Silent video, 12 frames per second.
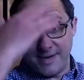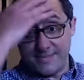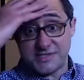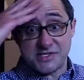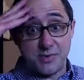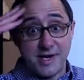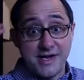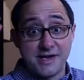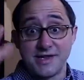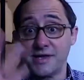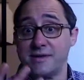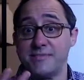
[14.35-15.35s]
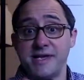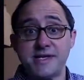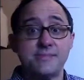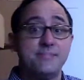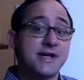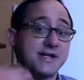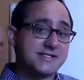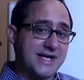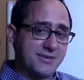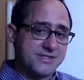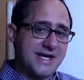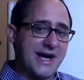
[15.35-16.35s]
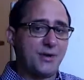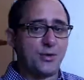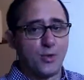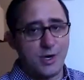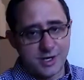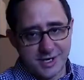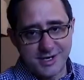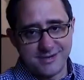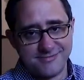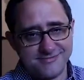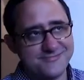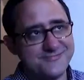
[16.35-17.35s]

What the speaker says: I'm sweating a little bit because I was out walking.